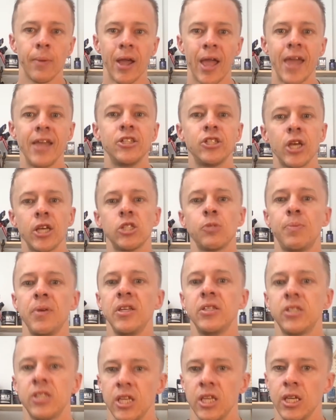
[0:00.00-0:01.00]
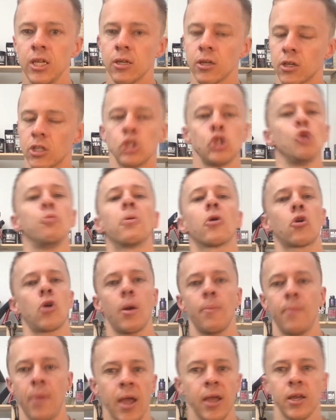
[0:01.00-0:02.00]
HSBC, super
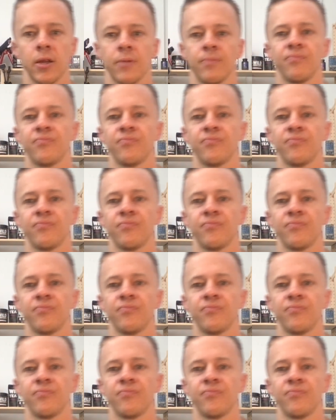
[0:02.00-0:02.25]
corrupt bank,